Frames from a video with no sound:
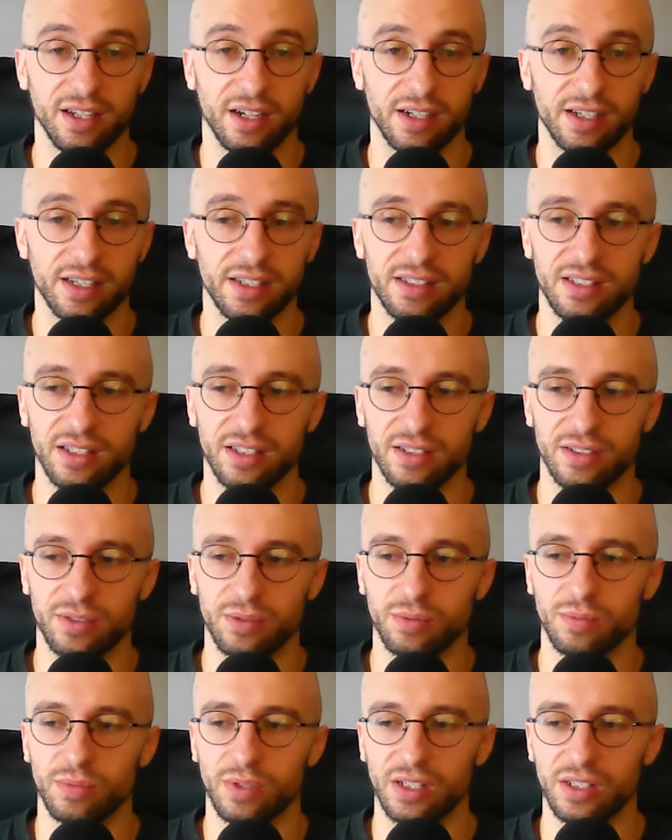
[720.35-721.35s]
I guess
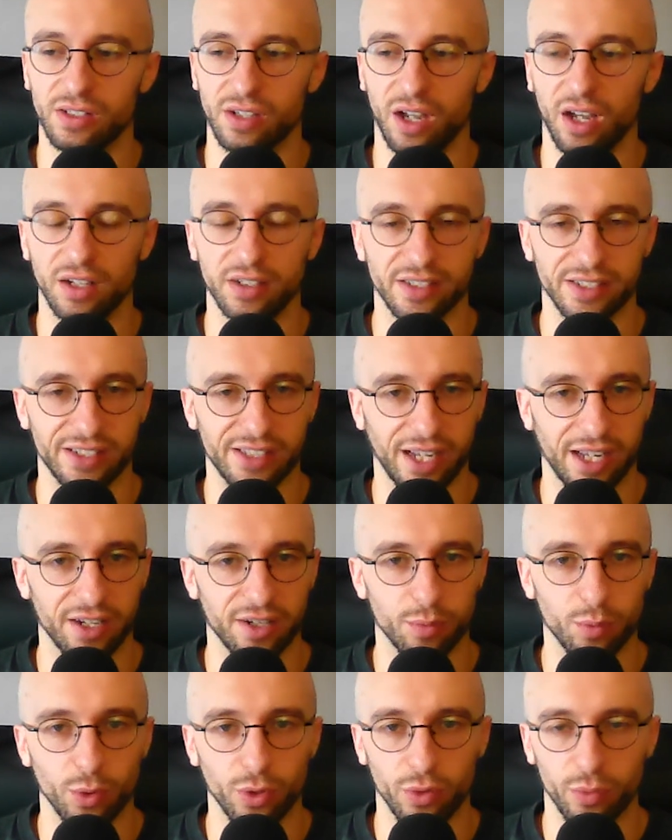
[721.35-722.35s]
it's it's
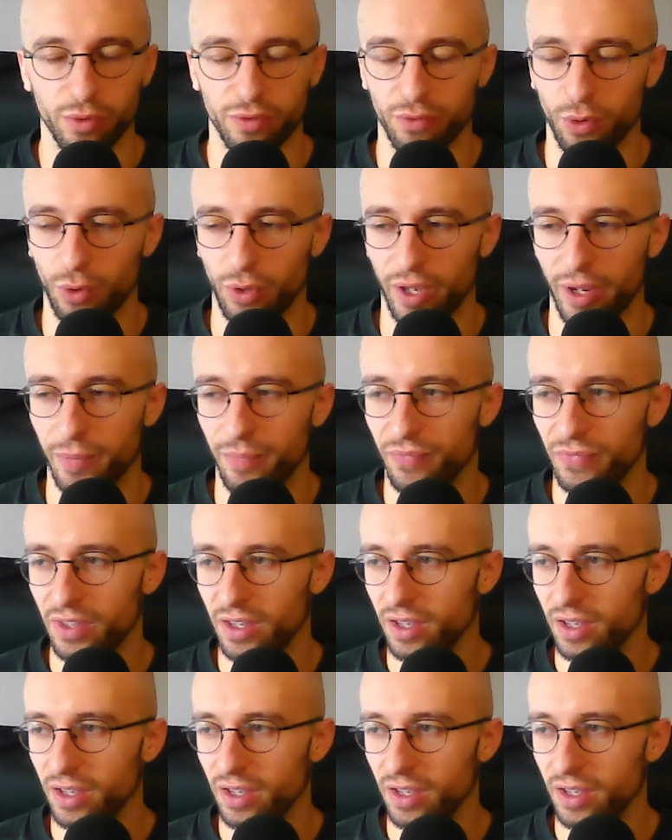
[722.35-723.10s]
understandable that we thought that.